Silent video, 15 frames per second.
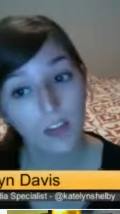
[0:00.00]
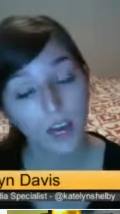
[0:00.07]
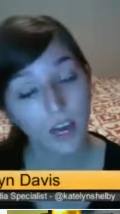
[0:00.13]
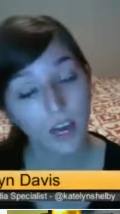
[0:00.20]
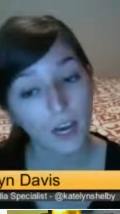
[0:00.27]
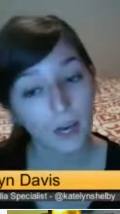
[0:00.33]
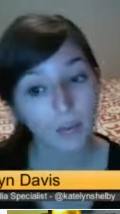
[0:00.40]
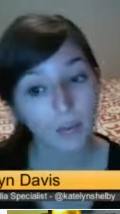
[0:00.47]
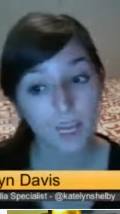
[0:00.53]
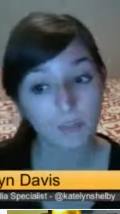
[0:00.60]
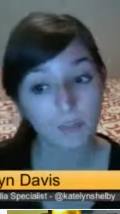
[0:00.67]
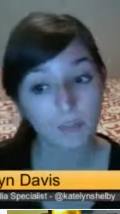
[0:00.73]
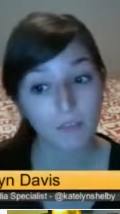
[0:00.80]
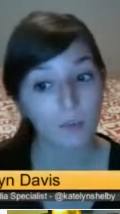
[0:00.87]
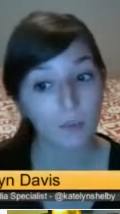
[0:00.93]
Um, and
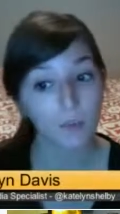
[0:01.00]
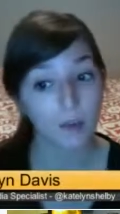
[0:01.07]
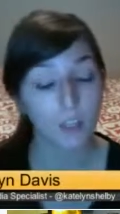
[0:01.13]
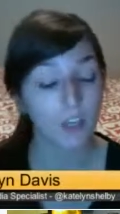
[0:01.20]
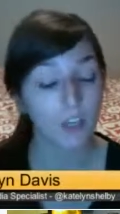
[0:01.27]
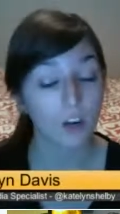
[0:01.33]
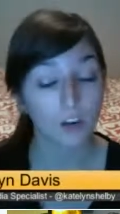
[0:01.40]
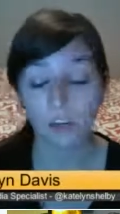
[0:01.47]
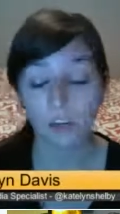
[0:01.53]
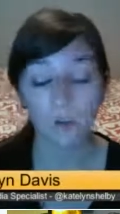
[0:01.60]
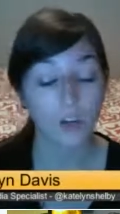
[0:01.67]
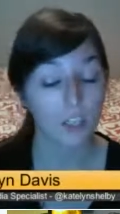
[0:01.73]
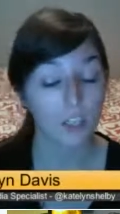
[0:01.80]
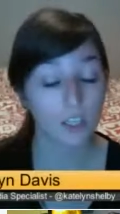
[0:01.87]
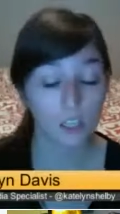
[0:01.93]
if you're watch already
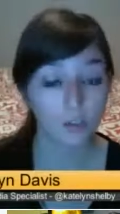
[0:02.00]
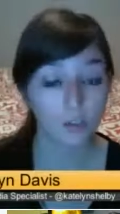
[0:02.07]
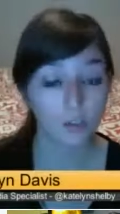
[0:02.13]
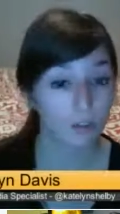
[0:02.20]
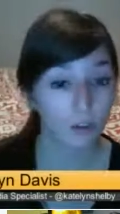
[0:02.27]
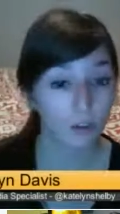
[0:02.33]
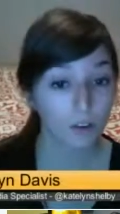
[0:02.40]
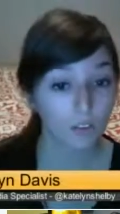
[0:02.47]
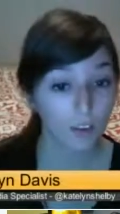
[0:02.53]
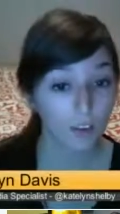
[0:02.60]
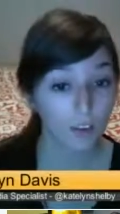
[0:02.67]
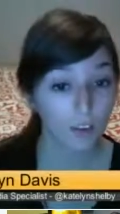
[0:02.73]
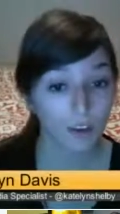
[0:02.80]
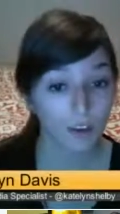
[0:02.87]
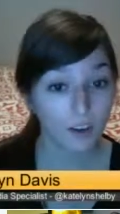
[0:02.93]
watching the recorded
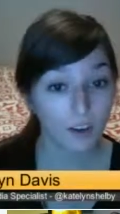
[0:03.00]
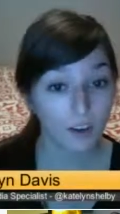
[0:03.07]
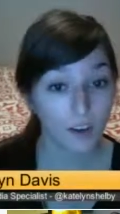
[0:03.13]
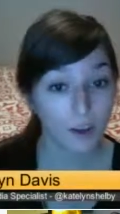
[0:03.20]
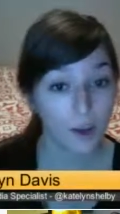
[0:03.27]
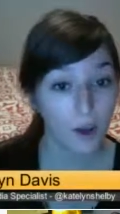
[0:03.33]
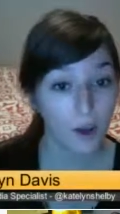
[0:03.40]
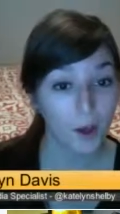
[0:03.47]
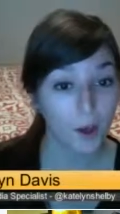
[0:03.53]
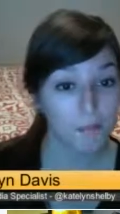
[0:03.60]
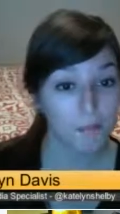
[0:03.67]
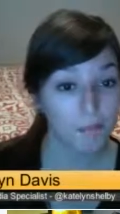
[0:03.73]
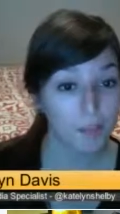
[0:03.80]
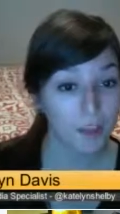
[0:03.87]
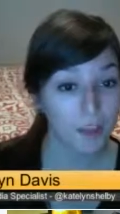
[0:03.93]
video,
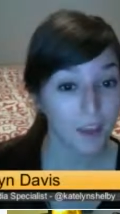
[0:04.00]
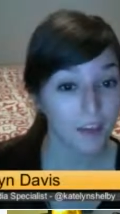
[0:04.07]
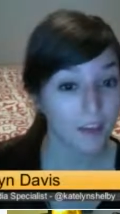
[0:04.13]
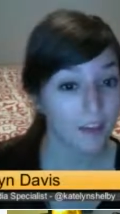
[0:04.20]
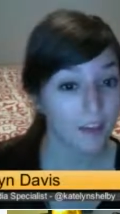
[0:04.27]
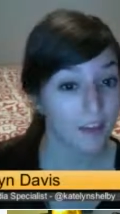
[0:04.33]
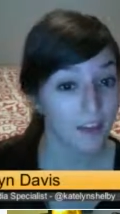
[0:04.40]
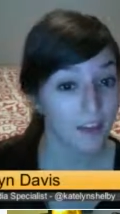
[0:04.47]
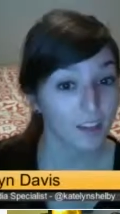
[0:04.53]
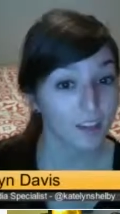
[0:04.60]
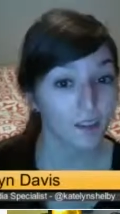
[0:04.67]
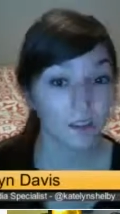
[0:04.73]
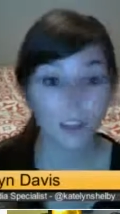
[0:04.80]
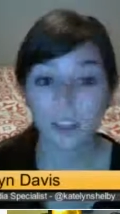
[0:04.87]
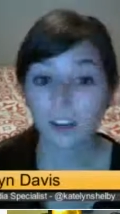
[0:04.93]
um, then you
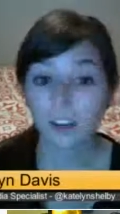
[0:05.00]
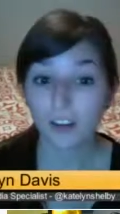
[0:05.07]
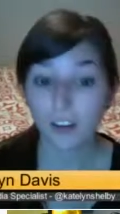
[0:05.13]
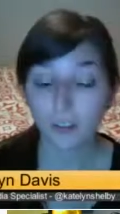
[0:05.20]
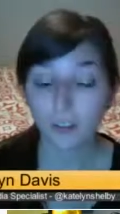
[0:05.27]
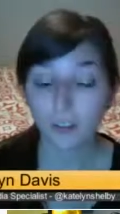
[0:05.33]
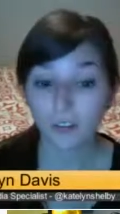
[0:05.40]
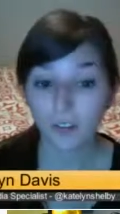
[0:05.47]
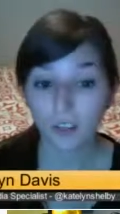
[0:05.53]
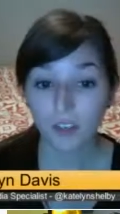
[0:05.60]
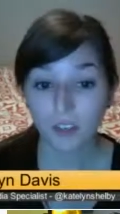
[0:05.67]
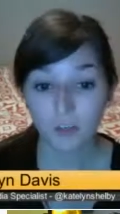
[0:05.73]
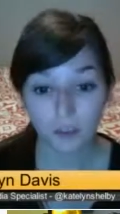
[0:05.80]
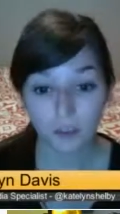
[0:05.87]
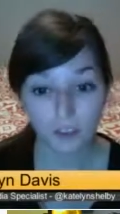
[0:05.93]
can either head to our
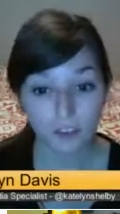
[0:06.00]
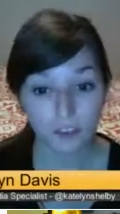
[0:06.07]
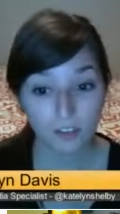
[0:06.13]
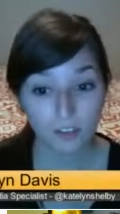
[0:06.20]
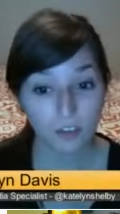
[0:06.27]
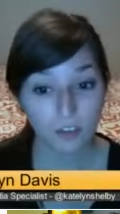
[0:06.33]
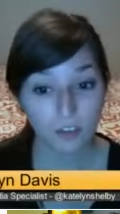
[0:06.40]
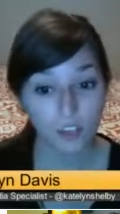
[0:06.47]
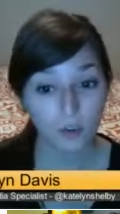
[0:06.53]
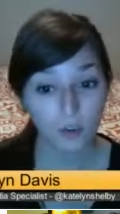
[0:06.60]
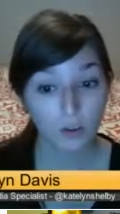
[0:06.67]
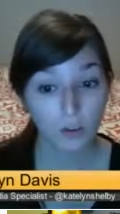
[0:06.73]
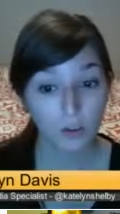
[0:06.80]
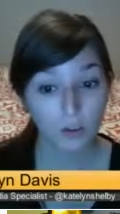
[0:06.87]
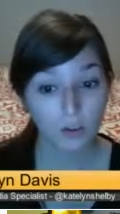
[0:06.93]
Facebook to view the show
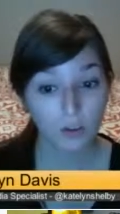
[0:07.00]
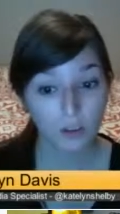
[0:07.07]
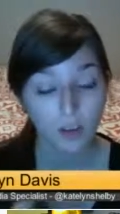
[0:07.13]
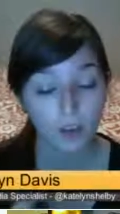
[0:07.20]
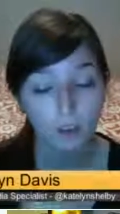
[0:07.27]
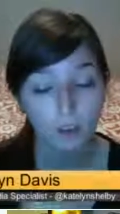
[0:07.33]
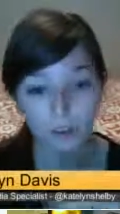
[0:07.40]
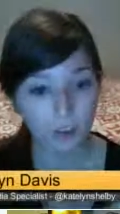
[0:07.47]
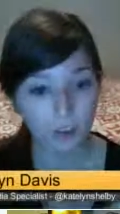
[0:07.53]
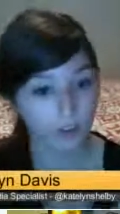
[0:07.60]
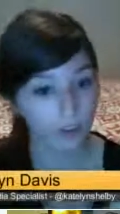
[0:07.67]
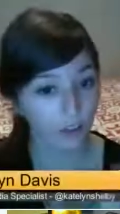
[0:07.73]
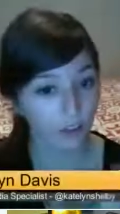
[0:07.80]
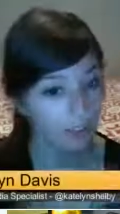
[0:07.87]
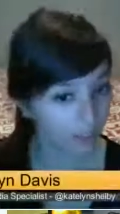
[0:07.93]
notes. Um, there's
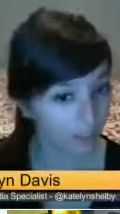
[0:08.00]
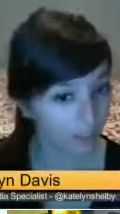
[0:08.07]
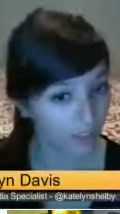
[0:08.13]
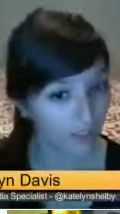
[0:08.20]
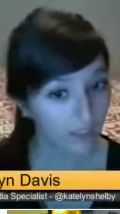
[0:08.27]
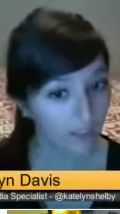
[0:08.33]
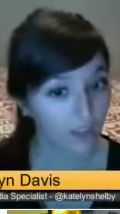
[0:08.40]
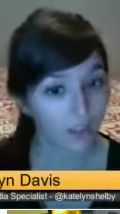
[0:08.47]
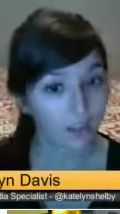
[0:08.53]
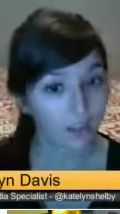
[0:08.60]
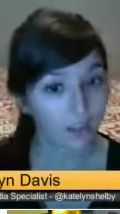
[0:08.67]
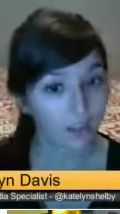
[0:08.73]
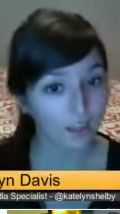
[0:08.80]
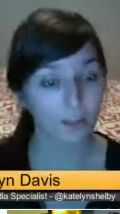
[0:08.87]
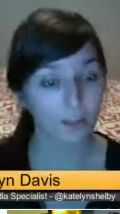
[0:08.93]
also a link in the,
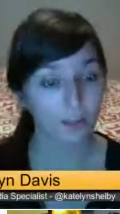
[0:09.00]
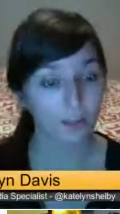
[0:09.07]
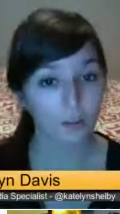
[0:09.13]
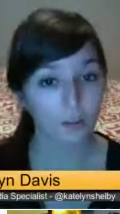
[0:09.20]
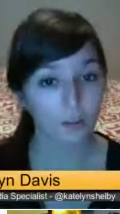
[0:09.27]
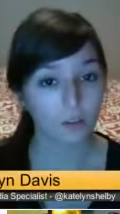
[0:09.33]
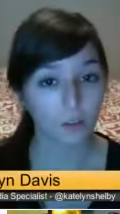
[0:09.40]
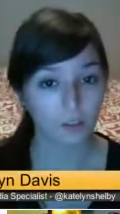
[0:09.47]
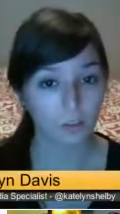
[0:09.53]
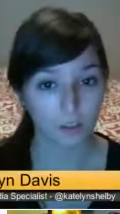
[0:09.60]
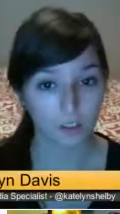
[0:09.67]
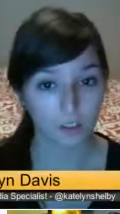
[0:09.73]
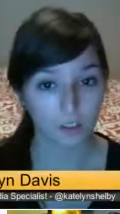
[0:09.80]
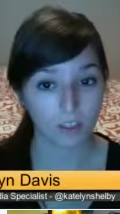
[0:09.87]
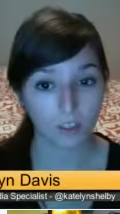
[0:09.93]
the YouTube notes
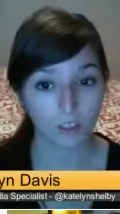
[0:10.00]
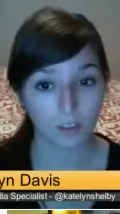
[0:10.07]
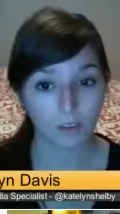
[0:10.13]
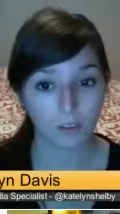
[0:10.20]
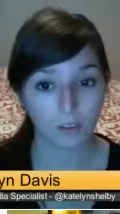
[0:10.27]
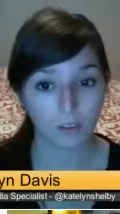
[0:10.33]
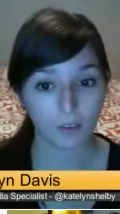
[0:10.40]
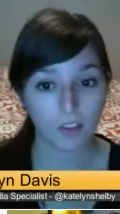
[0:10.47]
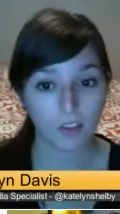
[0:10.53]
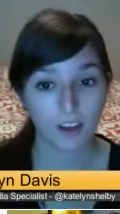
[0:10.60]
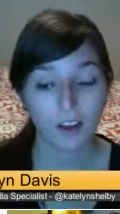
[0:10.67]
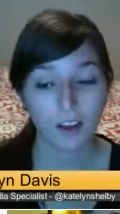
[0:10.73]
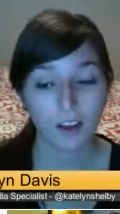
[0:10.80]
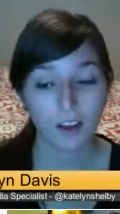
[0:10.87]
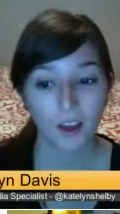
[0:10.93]
that'll take you right there.
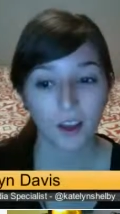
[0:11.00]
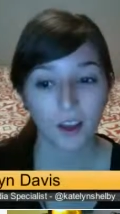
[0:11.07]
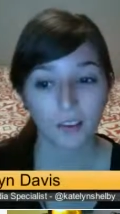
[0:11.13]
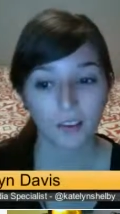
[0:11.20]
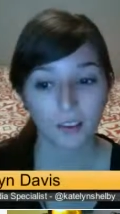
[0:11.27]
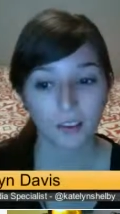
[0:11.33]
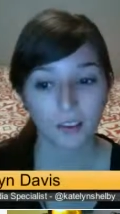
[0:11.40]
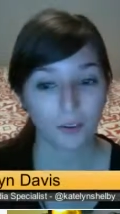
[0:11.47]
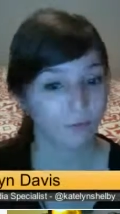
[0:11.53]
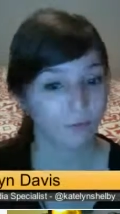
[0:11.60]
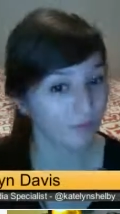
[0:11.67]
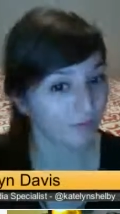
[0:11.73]
So